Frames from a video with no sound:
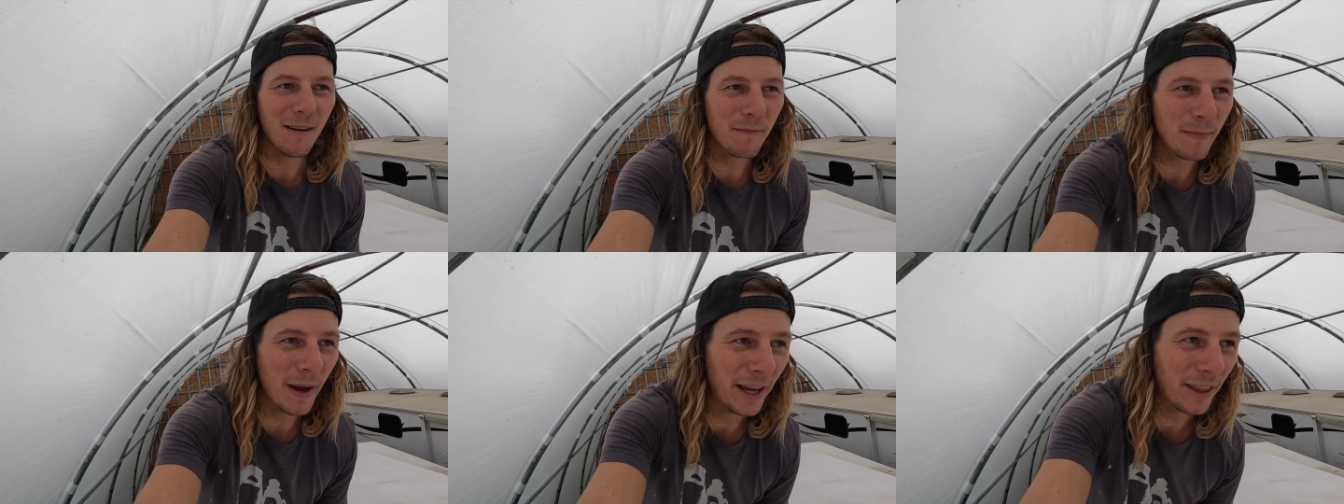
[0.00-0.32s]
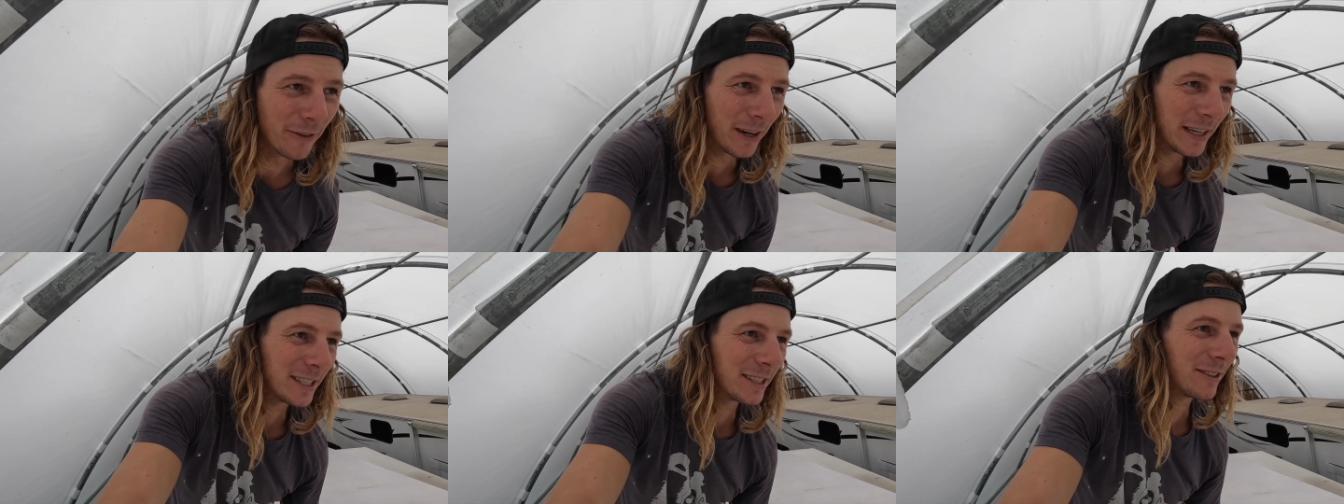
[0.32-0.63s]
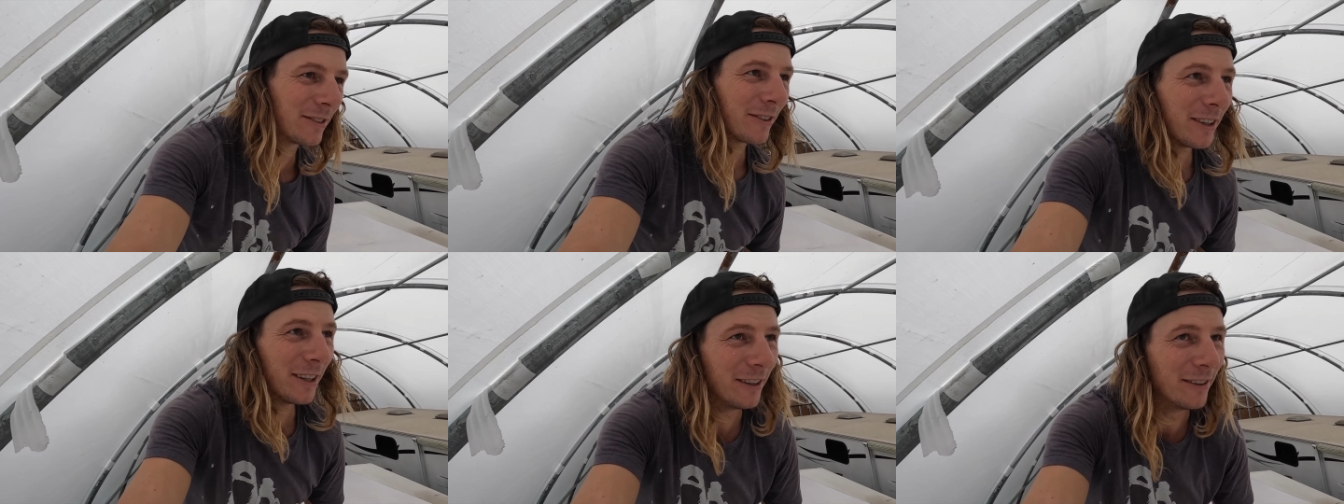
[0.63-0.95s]
paint the rest of the
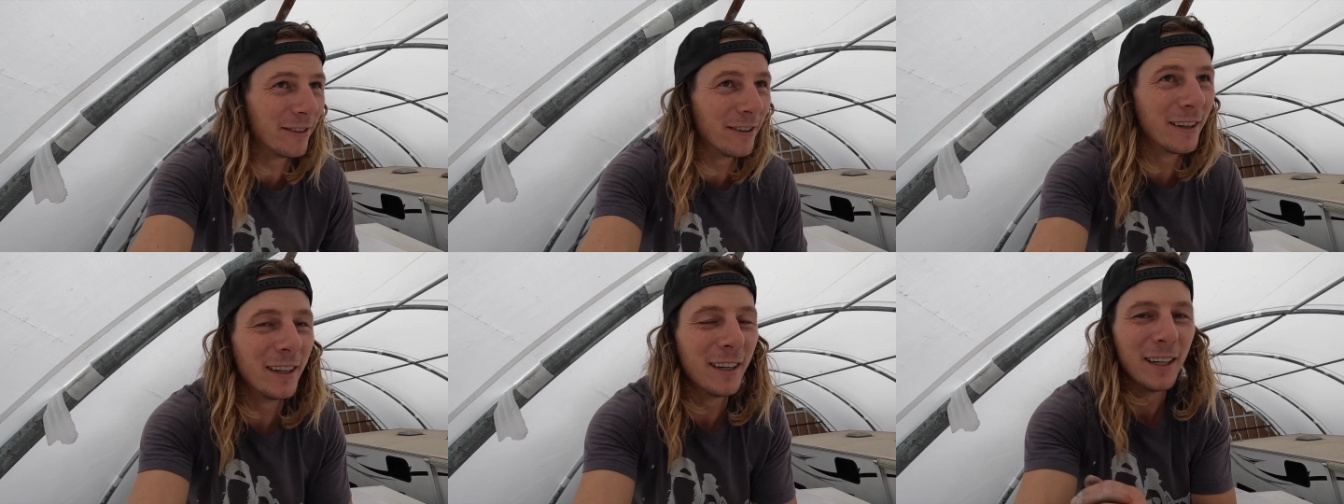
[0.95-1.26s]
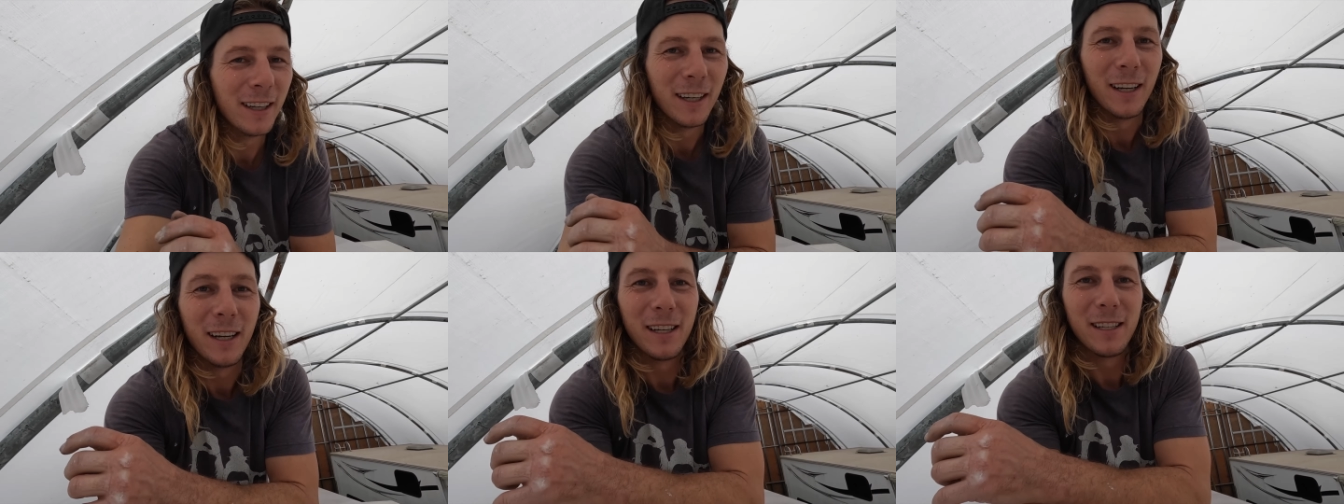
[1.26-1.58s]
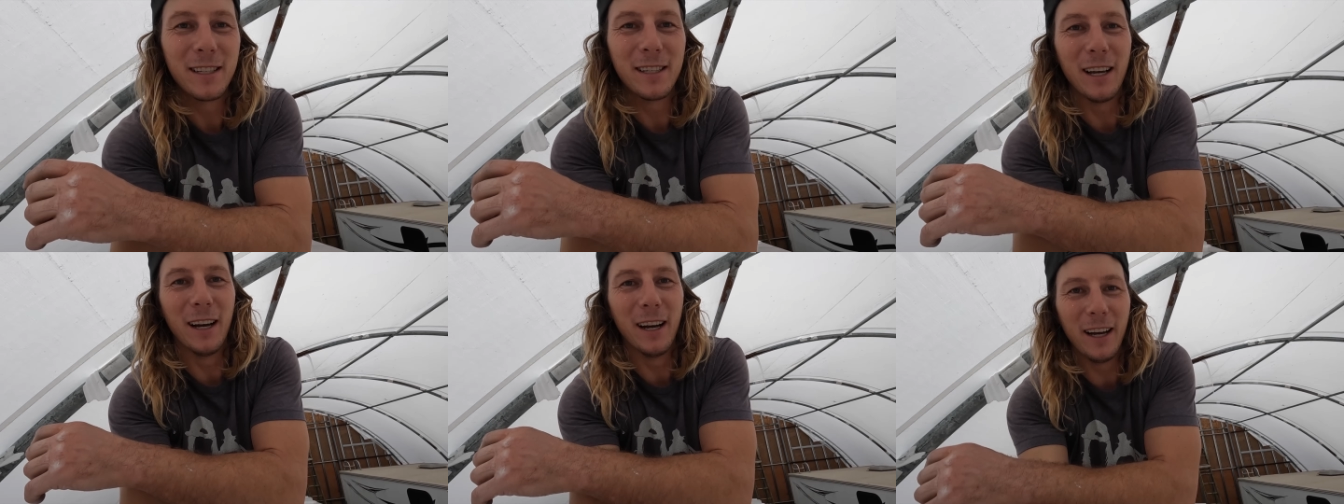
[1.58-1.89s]
roof.
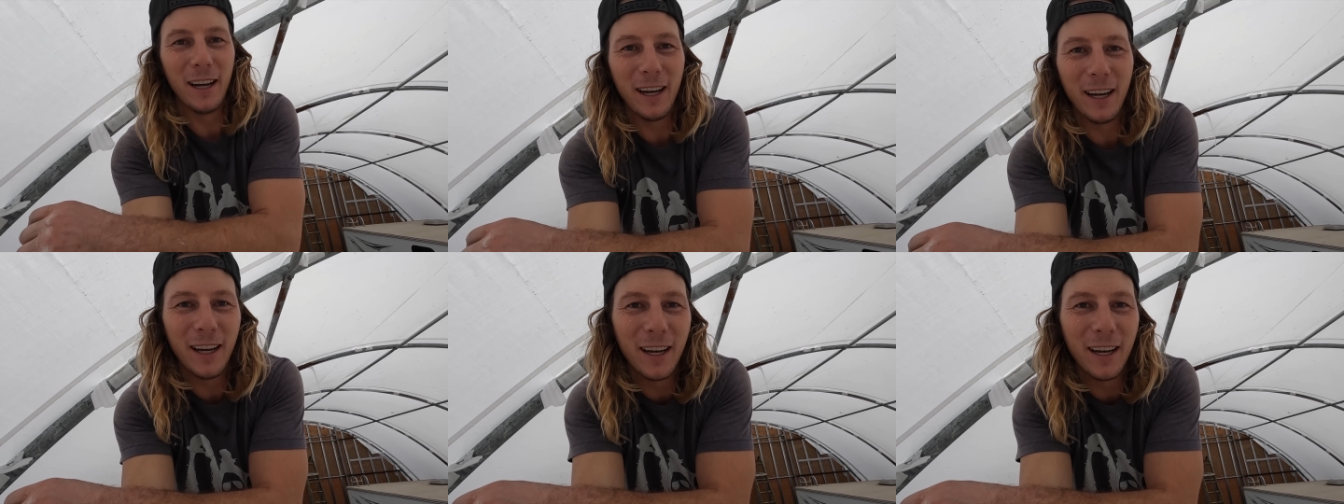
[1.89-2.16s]
So